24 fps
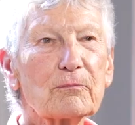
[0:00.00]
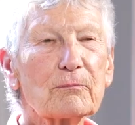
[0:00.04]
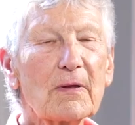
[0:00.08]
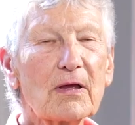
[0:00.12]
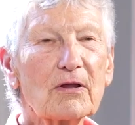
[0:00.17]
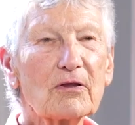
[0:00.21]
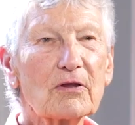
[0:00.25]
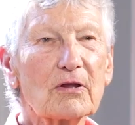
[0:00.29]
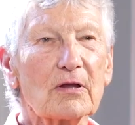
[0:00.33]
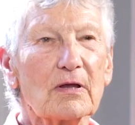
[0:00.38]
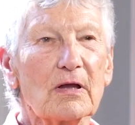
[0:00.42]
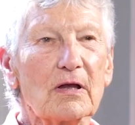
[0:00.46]

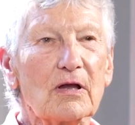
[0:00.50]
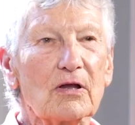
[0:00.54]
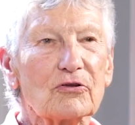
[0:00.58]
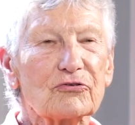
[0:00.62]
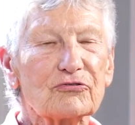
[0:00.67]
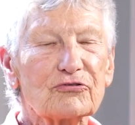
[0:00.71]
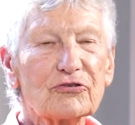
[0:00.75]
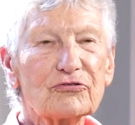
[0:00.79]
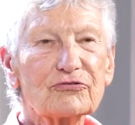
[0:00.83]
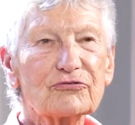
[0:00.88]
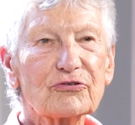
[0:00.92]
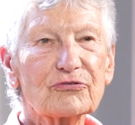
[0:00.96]
my
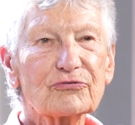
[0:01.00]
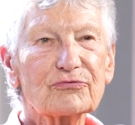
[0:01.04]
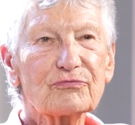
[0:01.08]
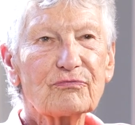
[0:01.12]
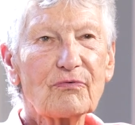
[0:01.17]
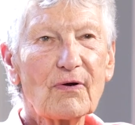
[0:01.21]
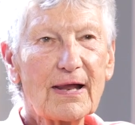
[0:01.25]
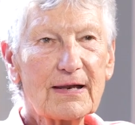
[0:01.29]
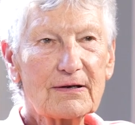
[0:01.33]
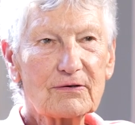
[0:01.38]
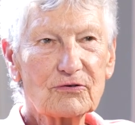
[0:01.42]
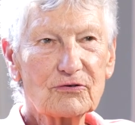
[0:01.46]
sister's
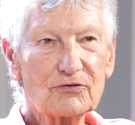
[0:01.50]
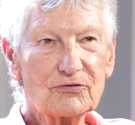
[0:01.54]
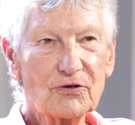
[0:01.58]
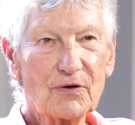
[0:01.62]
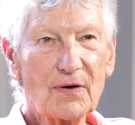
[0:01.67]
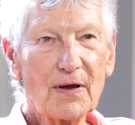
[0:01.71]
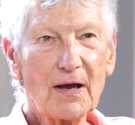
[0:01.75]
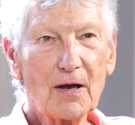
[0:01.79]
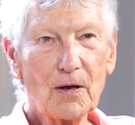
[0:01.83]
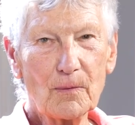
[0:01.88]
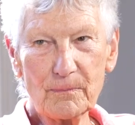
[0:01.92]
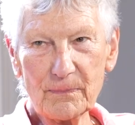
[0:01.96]
friend
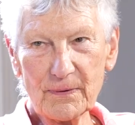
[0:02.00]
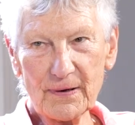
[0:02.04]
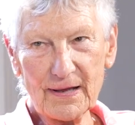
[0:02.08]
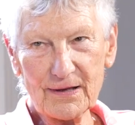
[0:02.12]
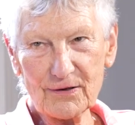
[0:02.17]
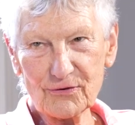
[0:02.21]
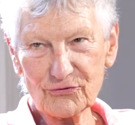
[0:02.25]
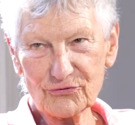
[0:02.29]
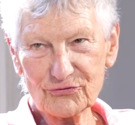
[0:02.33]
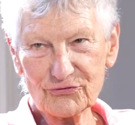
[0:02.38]
to her place.